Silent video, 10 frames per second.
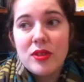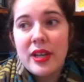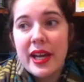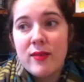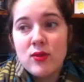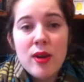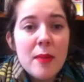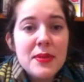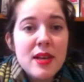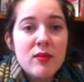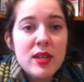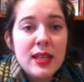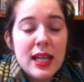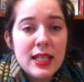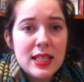kind of drops
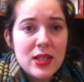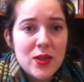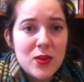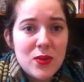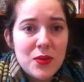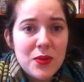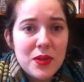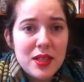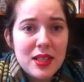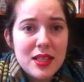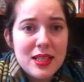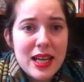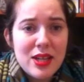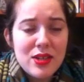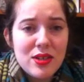everything to
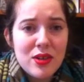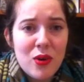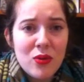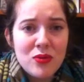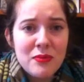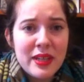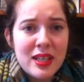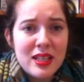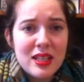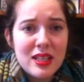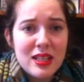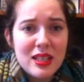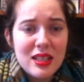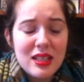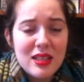take her home and
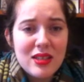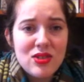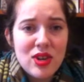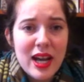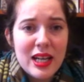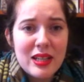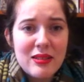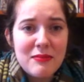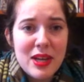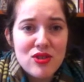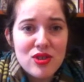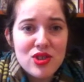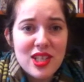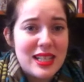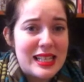try to make sure
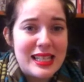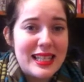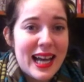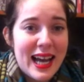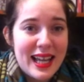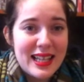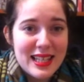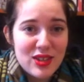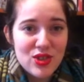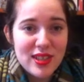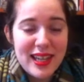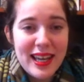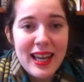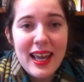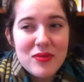she doesn't die,
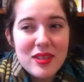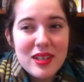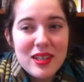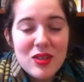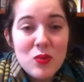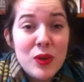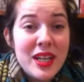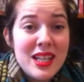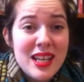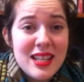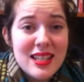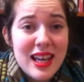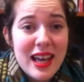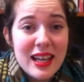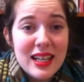essentially. When he does
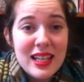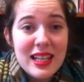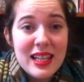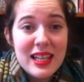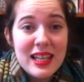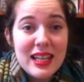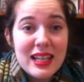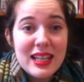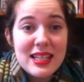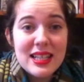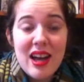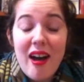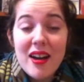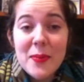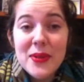that, he gets
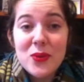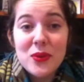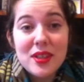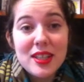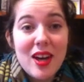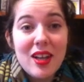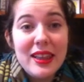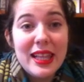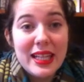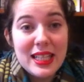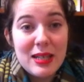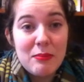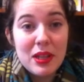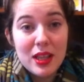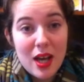caught up in a world called
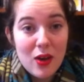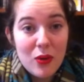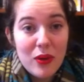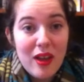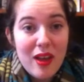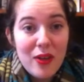London Below,